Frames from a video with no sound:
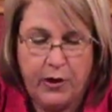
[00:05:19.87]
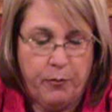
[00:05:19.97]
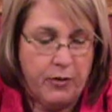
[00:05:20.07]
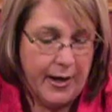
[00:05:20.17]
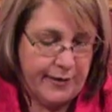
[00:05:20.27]

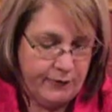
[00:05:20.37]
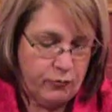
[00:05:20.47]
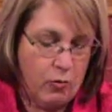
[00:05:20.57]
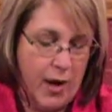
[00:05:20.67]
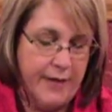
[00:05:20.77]
they're
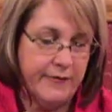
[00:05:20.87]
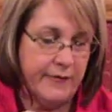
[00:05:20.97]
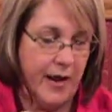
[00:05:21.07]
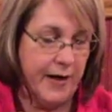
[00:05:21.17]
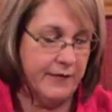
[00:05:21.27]
placed right
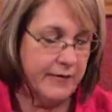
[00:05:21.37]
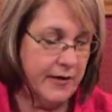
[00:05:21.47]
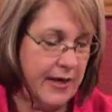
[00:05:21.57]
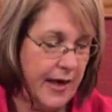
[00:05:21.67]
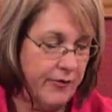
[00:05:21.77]
sides
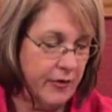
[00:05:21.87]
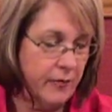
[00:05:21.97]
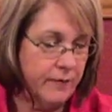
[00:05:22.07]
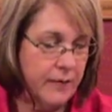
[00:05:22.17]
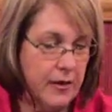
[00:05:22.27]

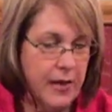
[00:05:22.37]
together,